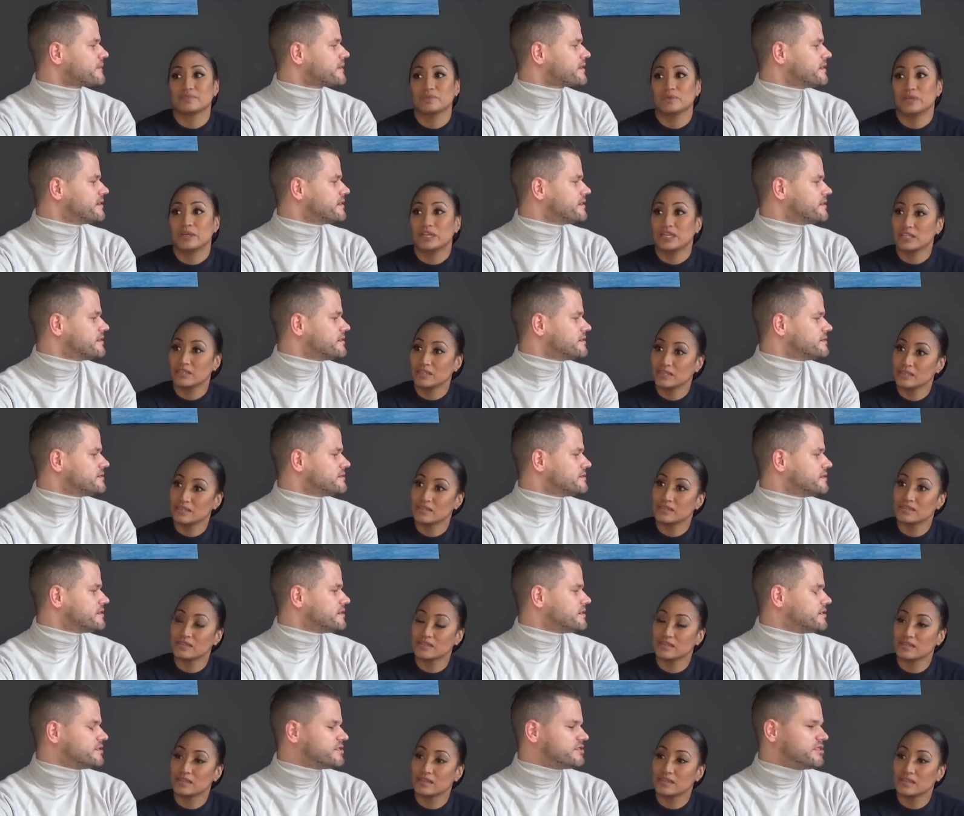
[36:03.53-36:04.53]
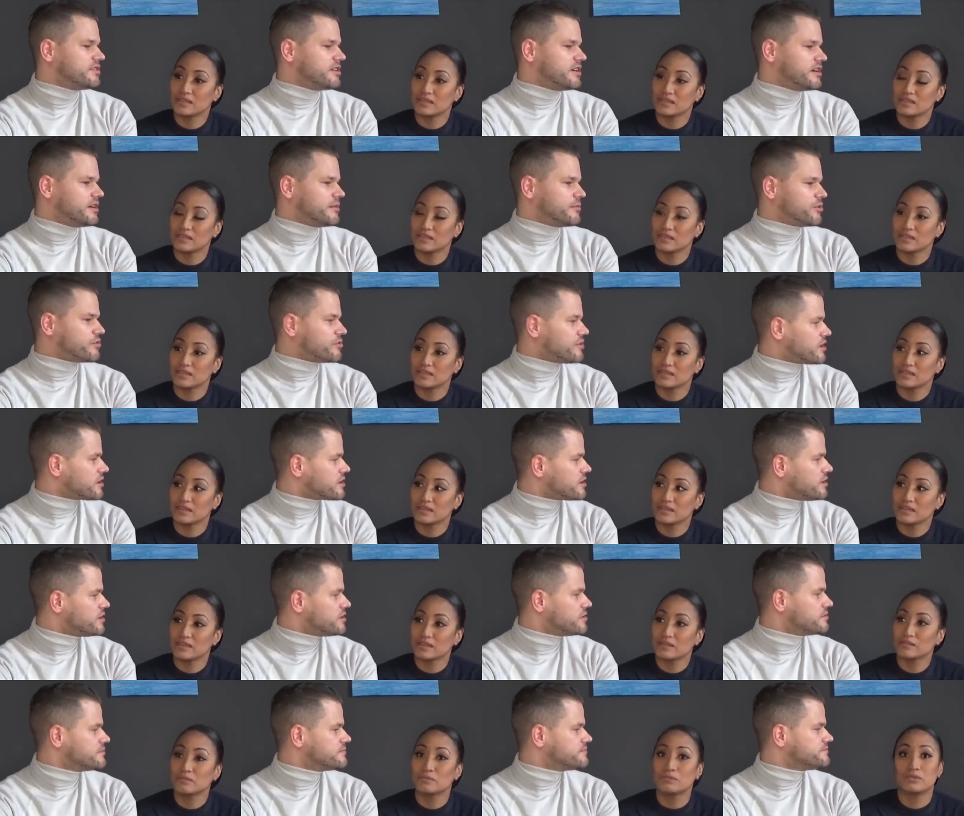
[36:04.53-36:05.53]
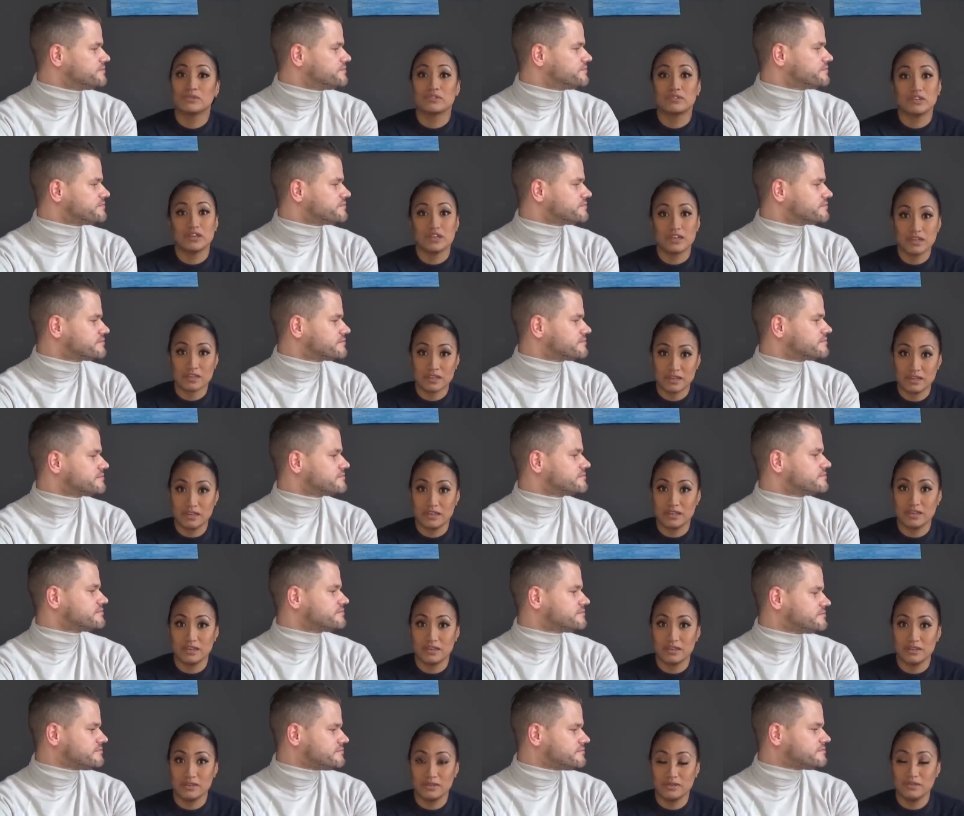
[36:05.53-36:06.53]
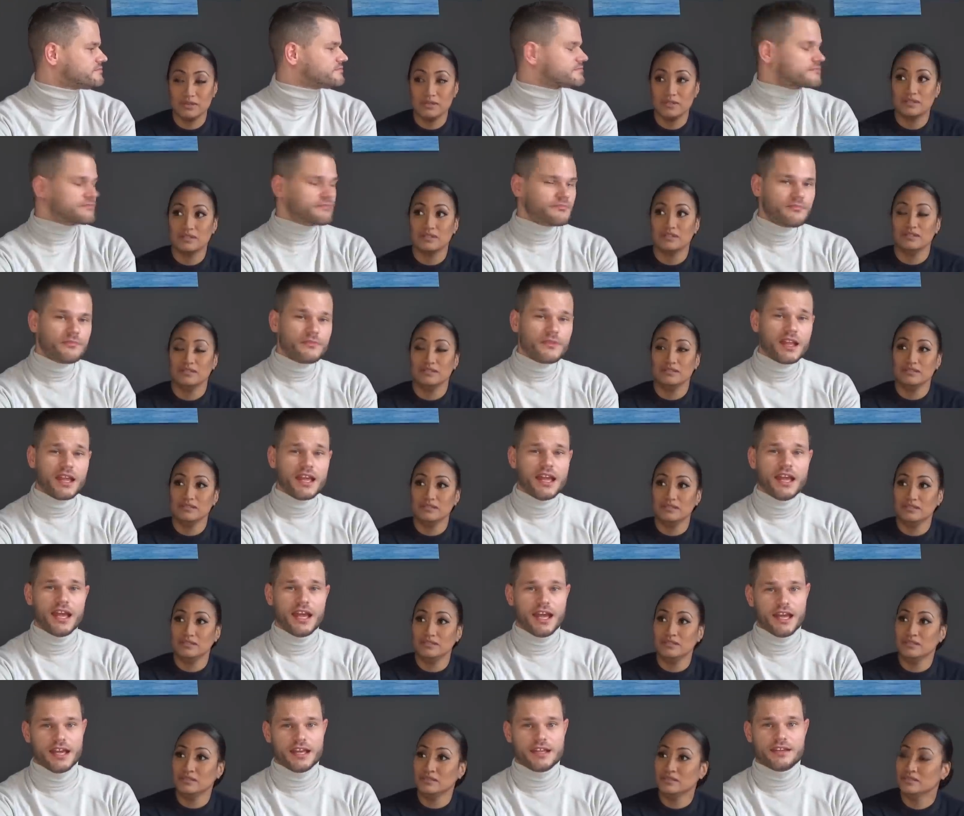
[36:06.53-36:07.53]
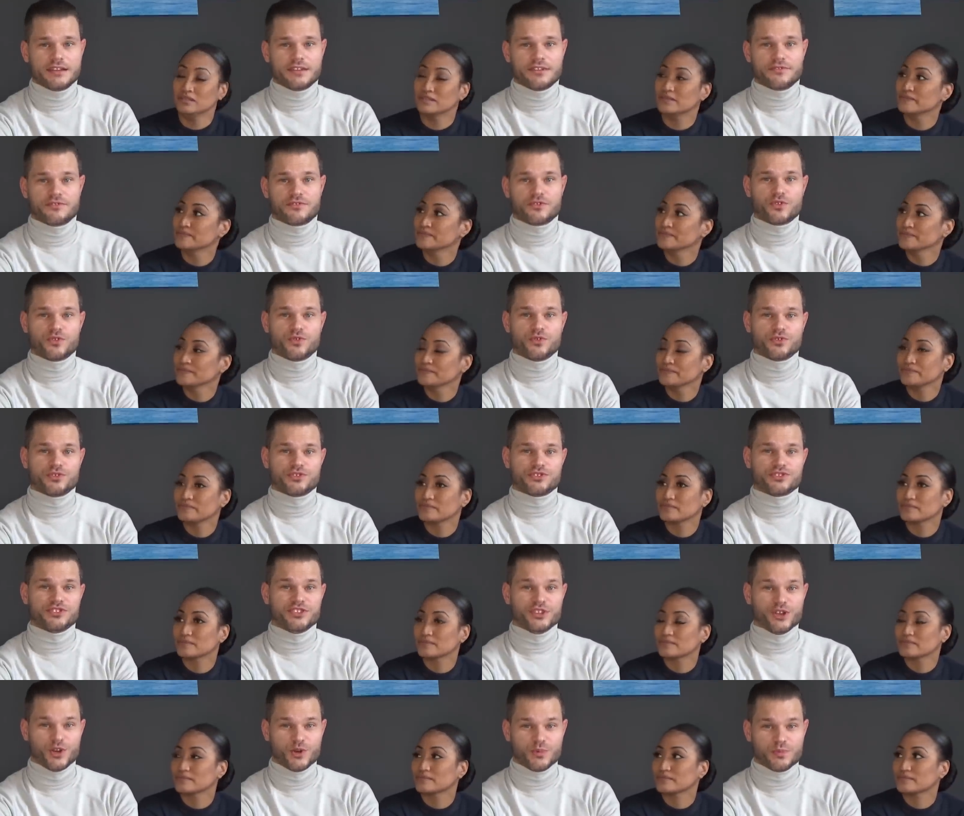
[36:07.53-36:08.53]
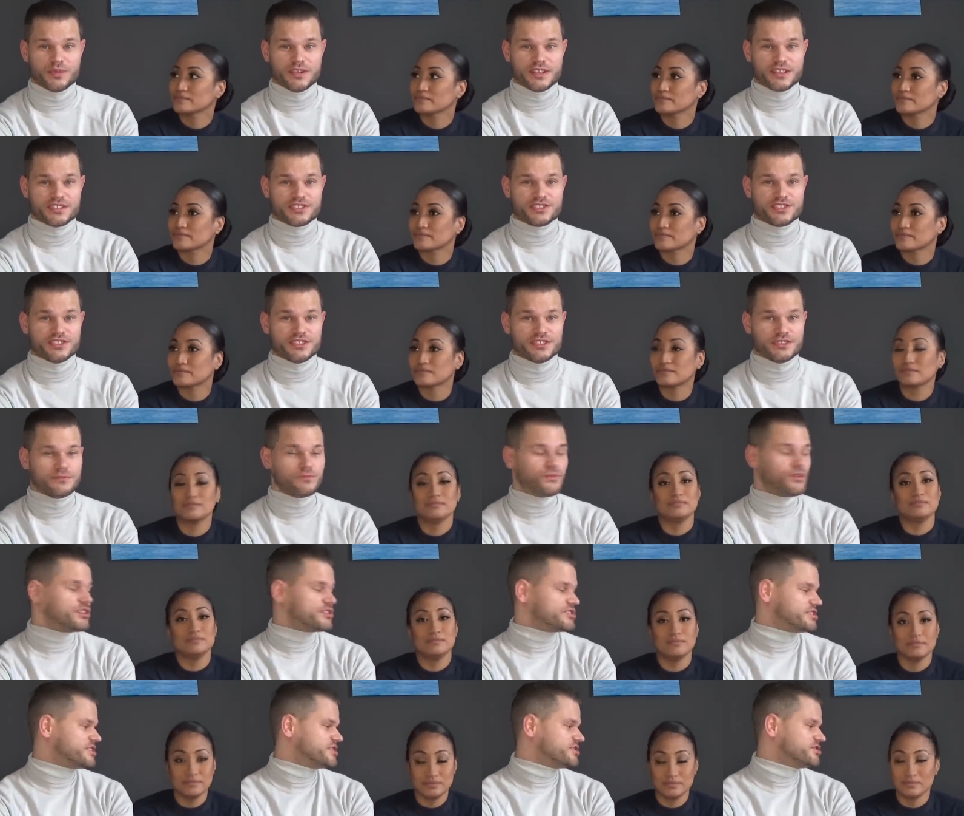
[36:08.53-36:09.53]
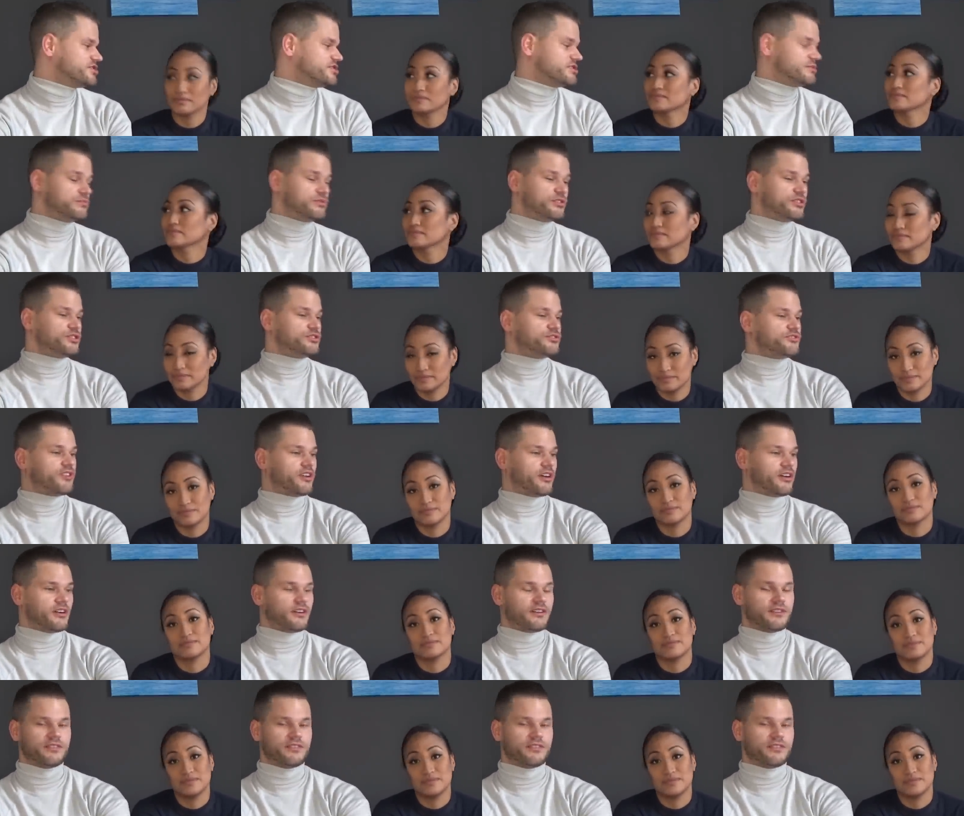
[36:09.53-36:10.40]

Speaker 1: Where else?
Speaker 2: Uh, Morocco. Morocco. And of course, the opening scene was in Gibraltar,